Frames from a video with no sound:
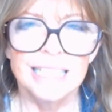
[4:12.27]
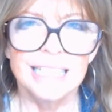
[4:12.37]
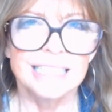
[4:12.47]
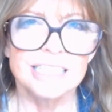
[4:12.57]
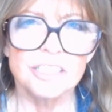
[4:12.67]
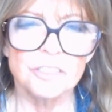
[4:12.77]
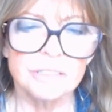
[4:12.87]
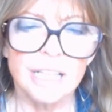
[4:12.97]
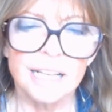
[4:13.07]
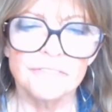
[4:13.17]
Is there a
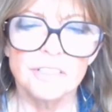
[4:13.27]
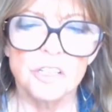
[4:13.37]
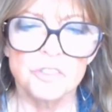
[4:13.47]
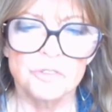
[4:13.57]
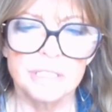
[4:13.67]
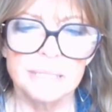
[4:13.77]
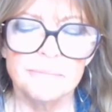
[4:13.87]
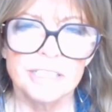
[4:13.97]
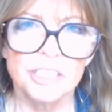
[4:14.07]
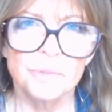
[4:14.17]
lifelong dream that
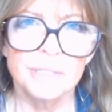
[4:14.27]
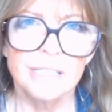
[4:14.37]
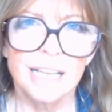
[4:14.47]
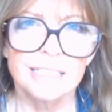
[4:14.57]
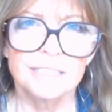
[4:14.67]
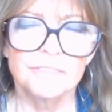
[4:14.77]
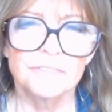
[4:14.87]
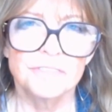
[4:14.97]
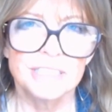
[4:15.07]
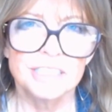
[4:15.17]
you would like to
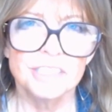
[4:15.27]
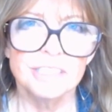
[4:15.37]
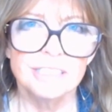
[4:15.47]
fulfill?